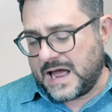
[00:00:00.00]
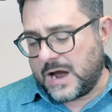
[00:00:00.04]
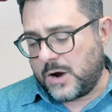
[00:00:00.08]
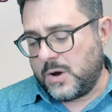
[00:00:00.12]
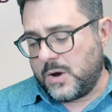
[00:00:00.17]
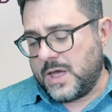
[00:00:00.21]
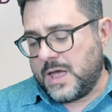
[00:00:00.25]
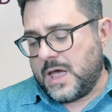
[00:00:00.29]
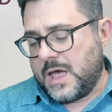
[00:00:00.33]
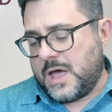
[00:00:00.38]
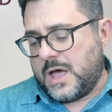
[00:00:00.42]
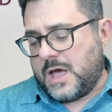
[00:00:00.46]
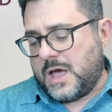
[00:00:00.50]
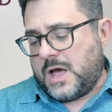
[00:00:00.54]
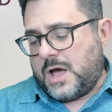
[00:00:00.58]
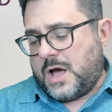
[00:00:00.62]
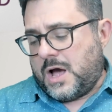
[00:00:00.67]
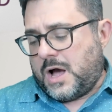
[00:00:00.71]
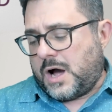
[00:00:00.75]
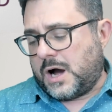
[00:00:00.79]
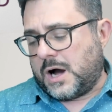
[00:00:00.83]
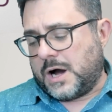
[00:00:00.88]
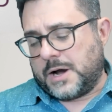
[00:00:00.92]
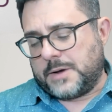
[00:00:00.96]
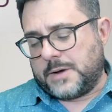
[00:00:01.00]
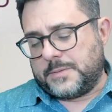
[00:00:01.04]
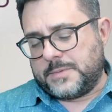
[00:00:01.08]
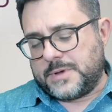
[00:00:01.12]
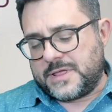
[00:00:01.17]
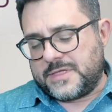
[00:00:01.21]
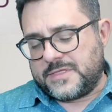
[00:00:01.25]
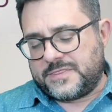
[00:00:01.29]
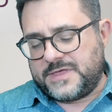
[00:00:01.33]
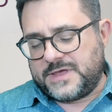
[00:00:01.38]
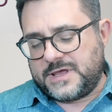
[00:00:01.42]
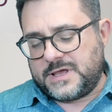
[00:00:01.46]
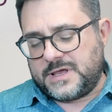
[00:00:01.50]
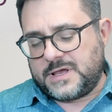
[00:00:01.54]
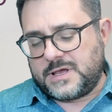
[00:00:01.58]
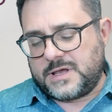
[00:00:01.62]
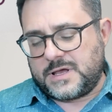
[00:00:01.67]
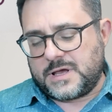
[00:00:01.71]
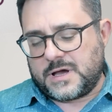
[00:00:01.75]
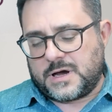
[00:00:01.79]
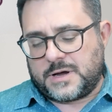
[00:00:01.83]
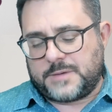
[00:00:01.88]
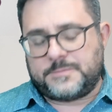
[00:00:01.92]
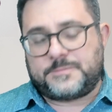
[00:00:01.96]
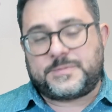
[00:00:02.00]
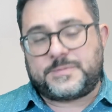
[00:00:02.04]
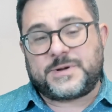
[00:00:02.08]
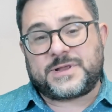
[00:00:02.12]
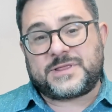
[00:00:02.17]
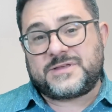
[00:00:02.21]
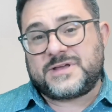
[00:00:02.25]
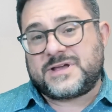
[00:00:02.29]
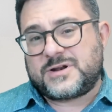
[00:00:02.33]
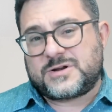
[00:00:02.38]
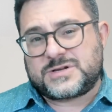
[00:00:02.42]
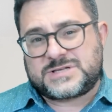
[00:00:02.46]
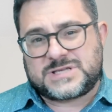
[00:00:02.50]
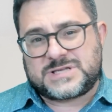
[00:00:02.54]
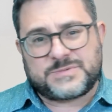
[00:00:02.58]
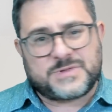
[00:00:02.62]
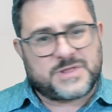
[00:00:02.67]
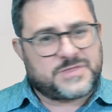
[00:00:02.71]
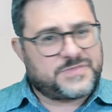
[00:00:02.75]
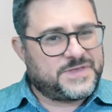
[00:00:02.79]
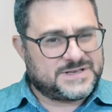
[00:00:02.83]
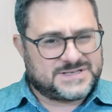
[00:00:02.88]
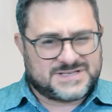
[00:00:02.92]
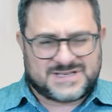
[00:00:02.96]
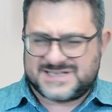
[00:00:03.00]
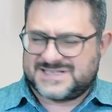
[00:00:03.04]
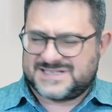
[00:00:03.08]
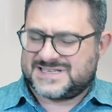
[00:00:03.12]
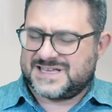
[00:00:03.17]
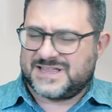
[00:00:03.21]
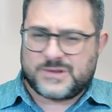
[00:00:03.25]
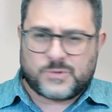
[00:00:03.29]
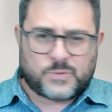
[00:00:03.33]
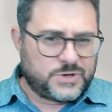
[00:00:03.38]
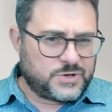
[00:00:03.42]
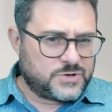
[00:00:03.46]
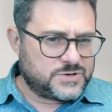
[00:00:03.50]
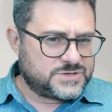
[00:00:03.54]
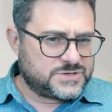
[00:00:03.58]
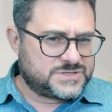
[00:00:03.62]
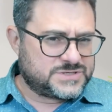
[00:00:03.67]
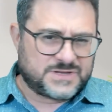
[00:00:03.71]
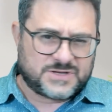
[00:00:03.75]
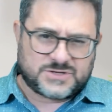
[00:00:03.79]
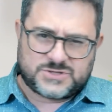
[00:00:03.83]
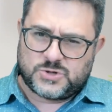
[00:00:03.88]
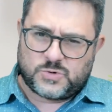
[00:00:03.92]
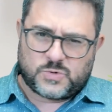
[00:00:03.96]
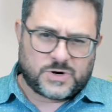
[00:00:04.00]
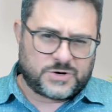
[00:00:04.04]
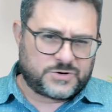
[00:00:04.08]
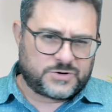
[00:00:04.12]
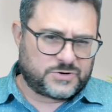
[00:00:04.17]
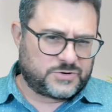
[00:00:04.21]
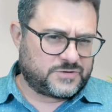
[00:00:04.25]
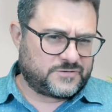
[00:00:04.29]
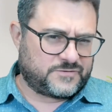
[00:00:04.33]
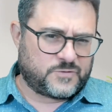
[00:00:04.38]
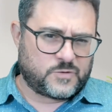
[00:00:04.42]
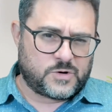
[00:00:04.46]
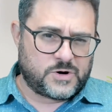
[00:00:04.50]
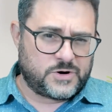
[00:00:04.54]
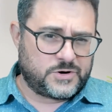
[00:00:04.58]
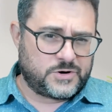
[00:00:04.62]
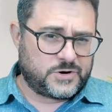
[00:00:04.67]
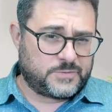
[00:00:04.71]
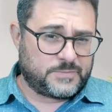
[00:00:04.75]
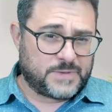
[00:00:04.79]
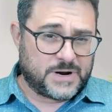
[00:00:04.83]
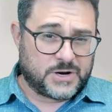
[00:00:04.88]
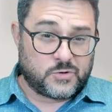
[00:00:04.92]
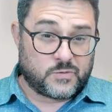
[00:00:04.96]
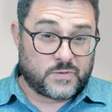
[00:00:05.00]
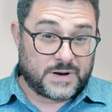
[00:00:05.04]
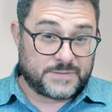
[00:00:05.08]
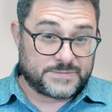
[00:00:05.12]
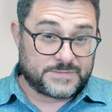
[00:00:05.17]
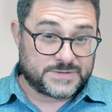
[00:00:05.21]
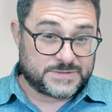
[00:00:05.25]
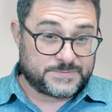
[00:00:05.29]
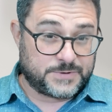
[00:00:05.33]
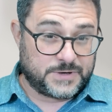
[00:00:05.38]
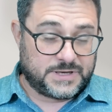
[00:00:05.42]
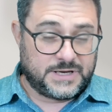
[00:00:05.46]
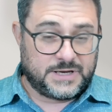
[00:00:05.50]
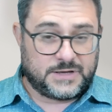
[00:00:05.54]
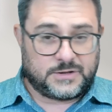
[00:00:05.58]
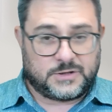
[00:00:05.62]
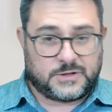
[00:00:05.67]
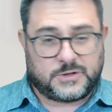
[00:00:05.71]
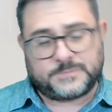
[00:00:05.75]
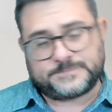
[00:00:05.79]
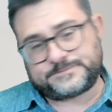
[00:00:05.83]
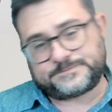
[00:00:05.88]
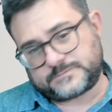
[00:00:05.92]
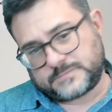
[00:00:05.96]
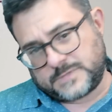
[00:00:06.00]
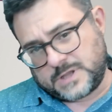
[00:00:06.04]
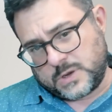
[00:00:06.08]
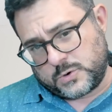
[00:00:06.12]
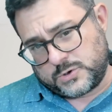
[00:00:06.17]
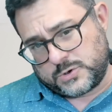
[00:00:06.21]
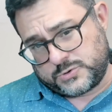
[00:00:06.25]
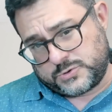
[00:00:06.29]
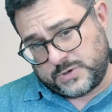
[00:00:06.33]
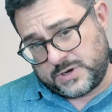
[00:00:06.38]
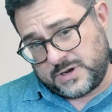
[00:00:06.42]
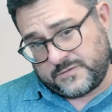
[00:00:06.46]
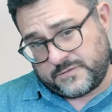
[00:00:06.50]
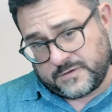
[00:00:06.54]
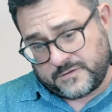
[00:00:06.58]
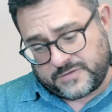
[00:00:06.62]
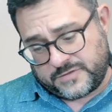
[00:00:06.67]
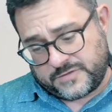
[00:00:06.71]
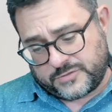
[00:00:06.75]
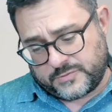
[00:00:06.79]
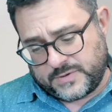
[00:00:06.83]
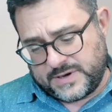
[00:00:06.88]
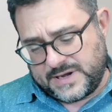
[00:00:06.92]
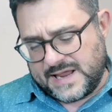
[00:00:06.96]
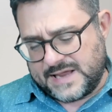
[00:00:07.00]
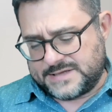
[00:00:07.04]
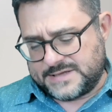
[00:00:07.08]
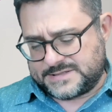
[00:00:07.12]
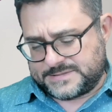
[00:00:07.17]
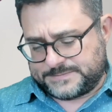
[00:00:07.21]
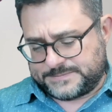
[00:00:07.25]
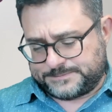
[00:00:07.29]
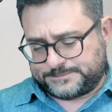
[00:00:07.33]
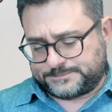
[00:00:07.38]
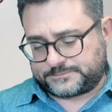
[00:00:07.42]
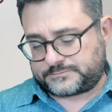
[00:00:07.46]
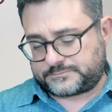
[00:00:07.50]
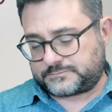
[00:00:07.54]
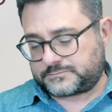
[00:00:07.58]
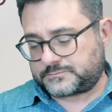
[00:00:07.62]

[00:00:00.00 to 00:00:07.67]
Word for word: Now, um, the um, but they, you know some of the things that I said they were using the 200 to 400 micrograms per kilo. They were treating for three days.